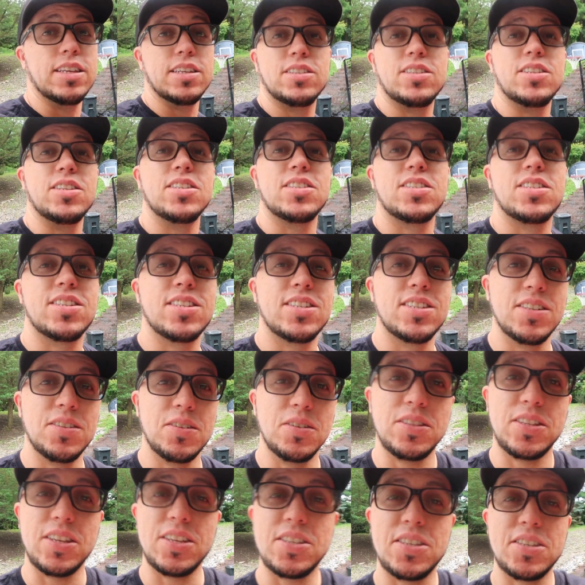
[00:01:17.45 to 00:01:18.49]
This is
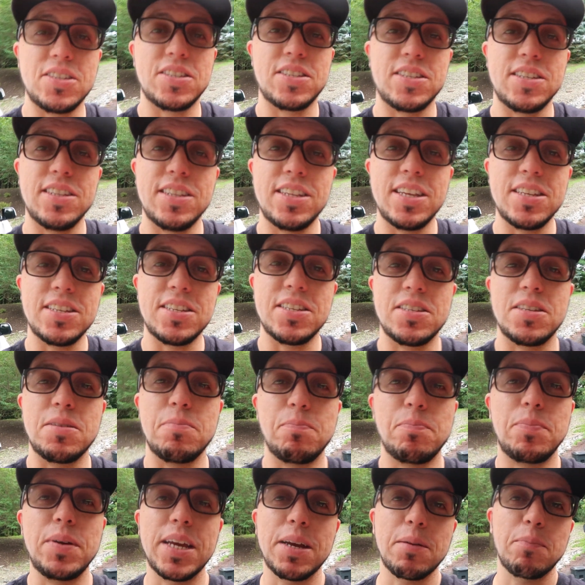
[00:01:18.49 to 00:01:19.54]
this is this is
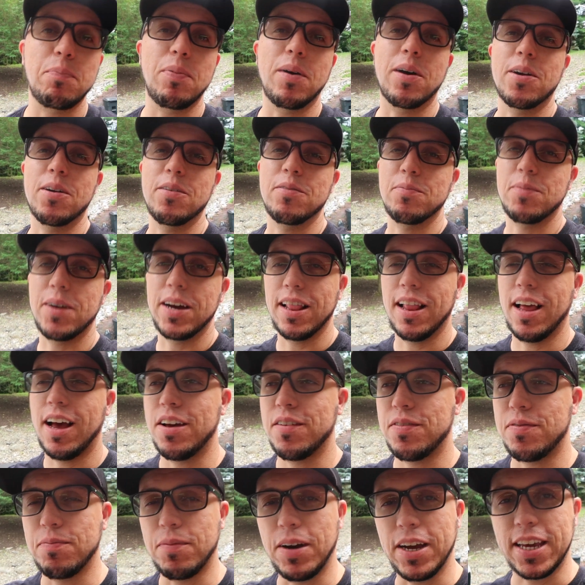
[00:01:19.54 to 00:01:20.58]
a big part of my
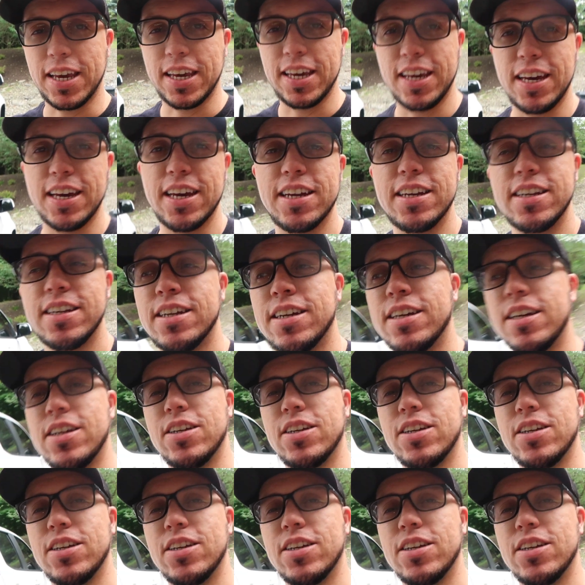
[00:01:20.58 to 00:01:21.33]
life, my kid.